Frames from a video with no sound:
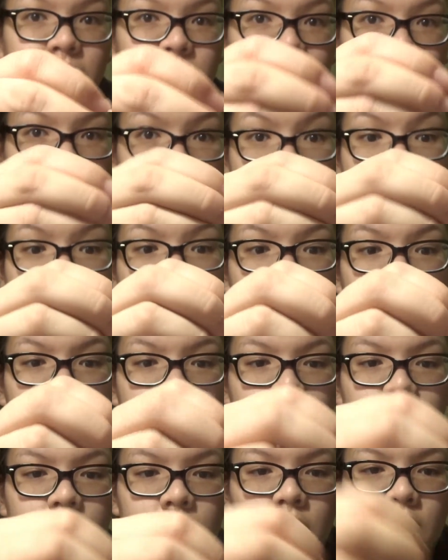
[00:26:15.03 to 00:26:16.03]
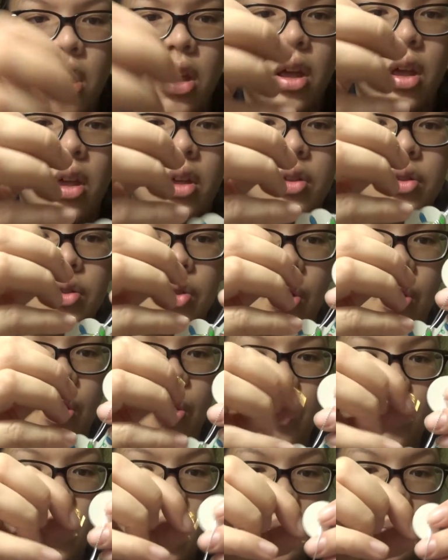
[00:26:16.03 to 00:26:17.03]
bag, so
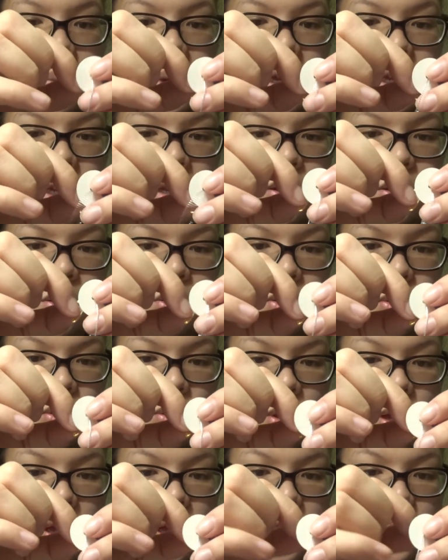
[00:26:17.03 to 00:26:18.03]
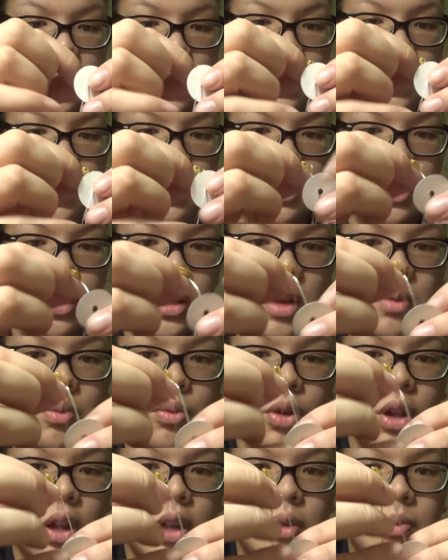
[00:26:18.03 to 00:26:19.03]
what I might need to do is I'm
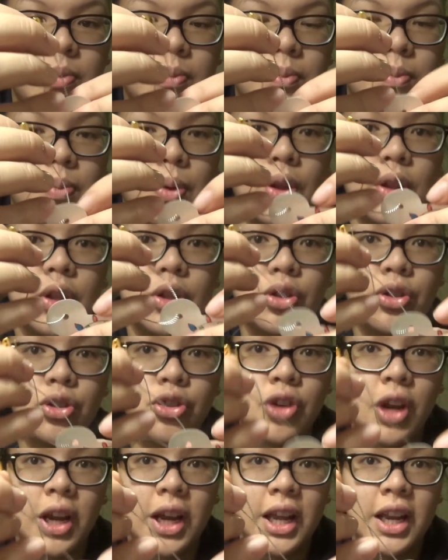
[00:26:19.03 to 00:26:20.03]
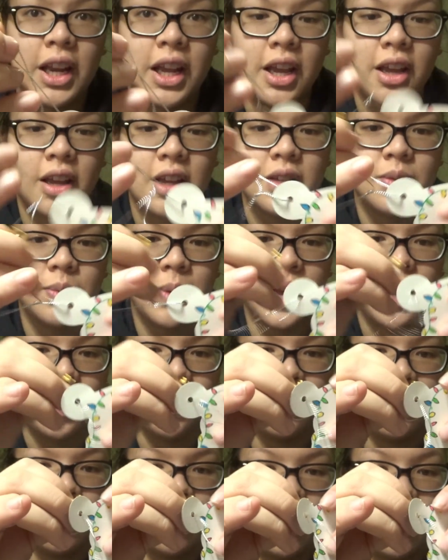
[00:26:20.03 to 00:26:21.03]
going to put the string in it as well,